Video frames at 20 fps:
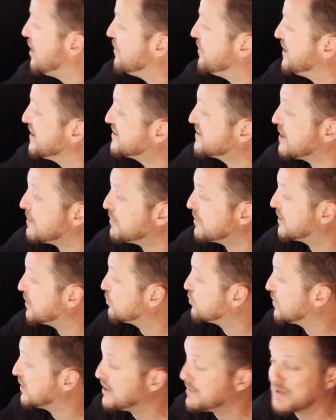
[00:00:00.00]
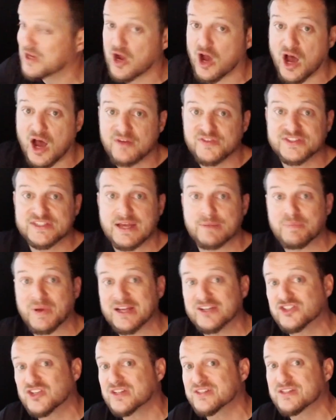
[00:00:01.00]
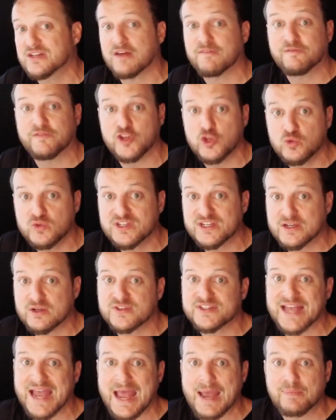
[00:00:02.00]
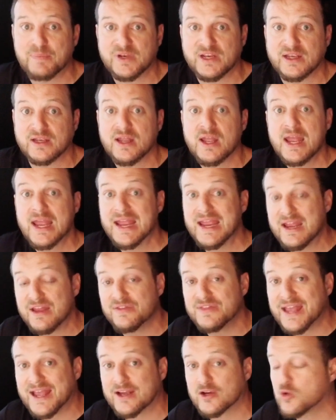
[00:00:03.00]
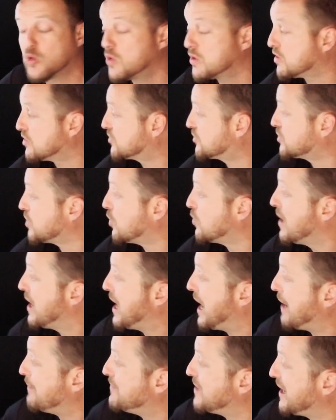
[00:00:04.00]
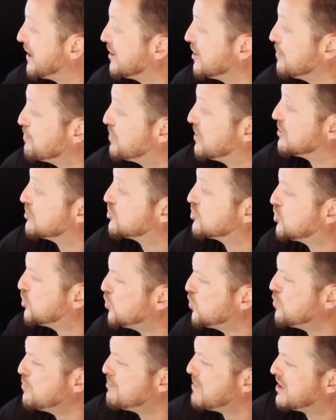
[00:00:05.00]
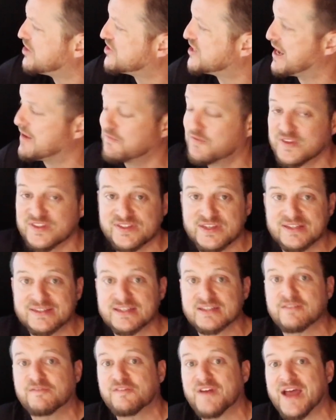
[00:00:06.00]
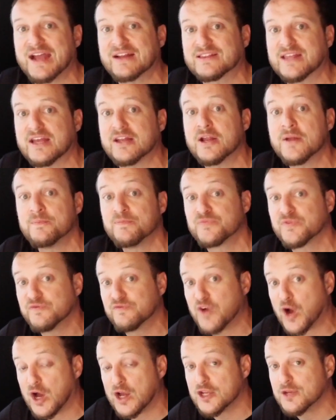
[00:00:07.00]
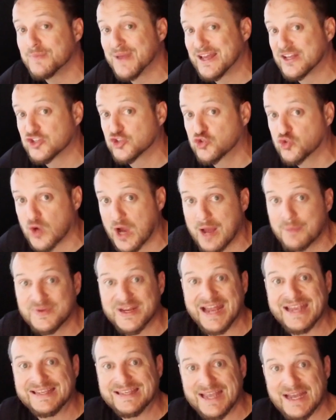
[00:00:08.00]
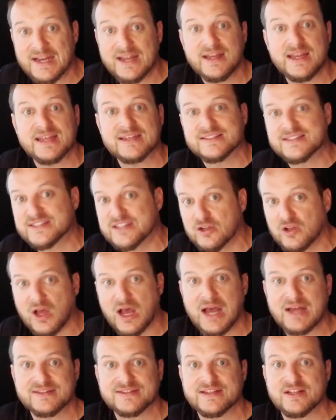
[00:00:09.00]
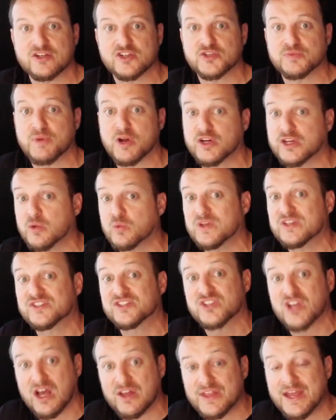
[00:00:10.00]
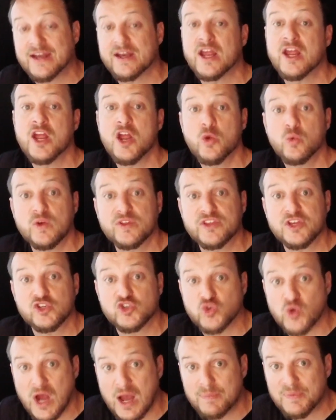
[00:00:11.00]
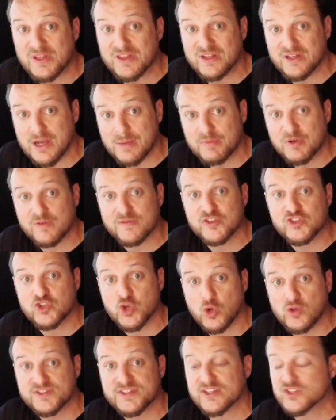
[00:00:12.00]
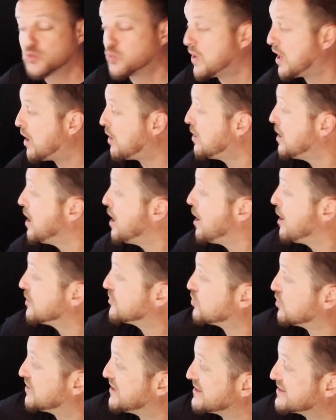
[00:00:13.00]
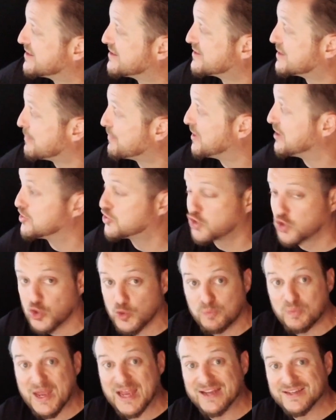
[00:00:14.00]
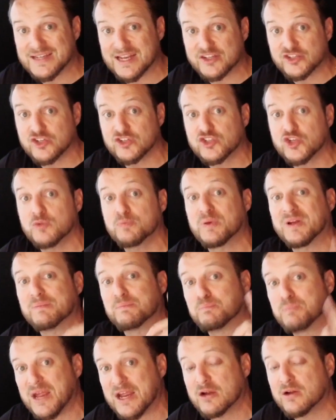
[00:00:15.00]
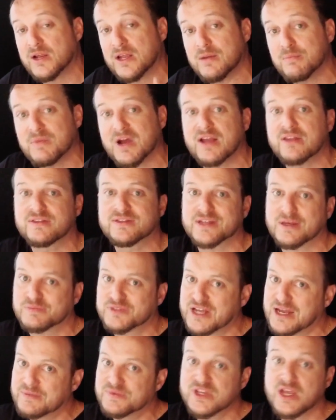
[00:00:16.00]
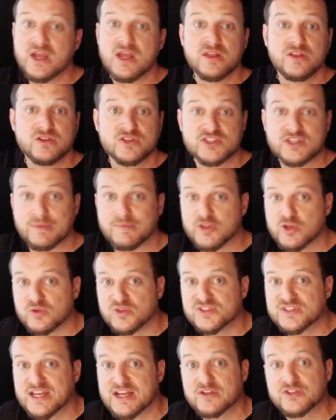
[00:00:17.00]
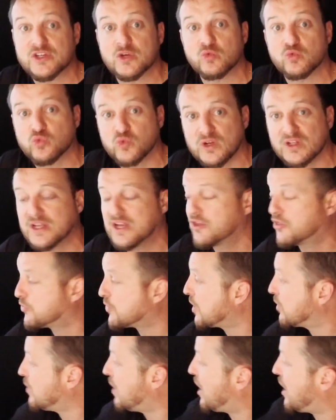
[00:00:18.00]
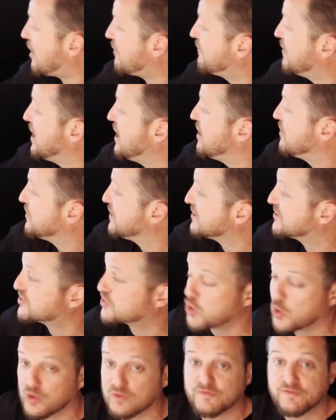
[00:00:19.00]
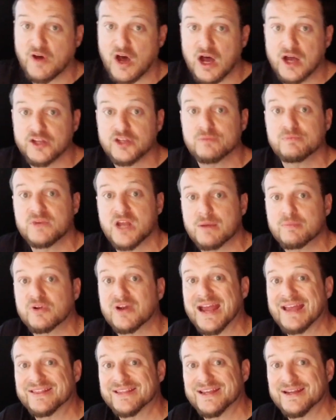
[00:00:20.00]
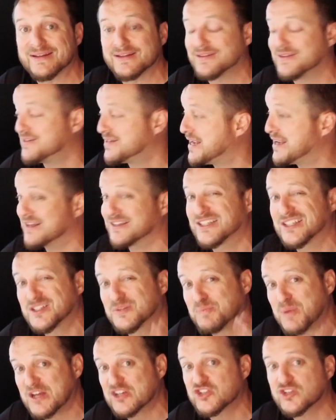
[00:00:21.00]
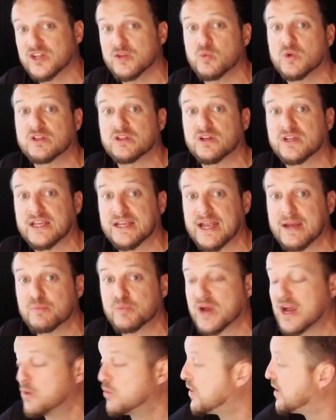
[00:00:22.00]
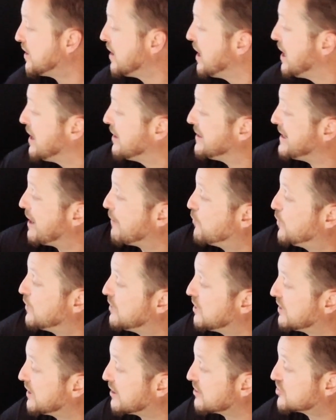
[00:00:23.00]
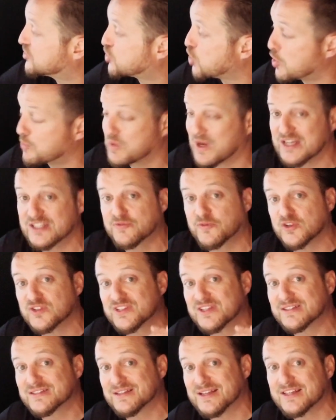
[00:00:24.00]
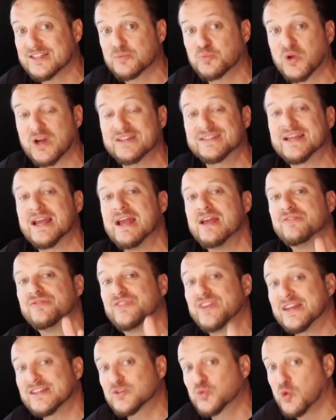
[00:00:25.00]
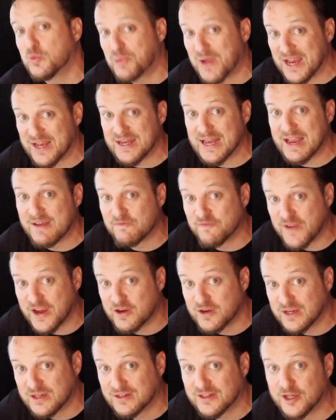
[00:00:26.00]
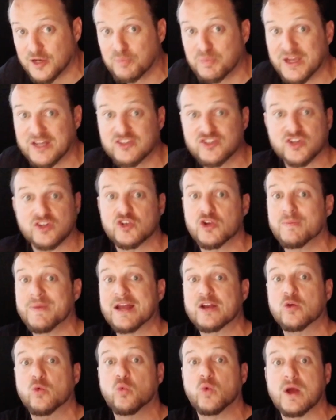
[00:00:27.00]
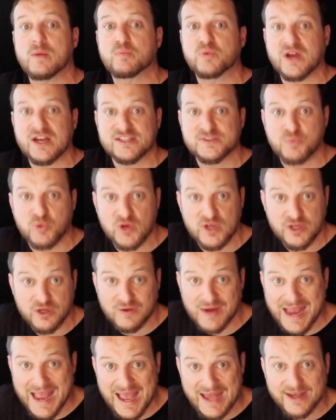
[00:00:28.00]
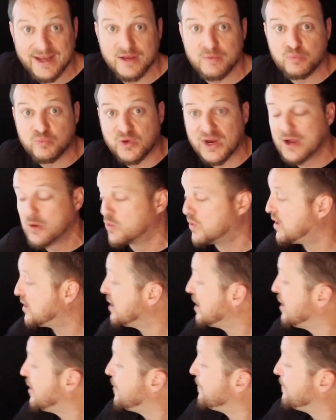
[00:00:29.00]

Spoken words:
this number can really be offset by just a few deals happening in that quarter. So I'm not going to put too much emphasis in the fact that volume has dropped. I get it. It's still a hot seller's market. We saw that with the drop in the number of solds as well. So this is something to pay attention to, but bear in mind, sometimes there's some of those sales that really throw off this sold volume number at the end of the day, especially when looking at Brentwood. Now, if we look at our sold price versus list price, this will paint a very clear picture no matter what price point you're at in Brentwood.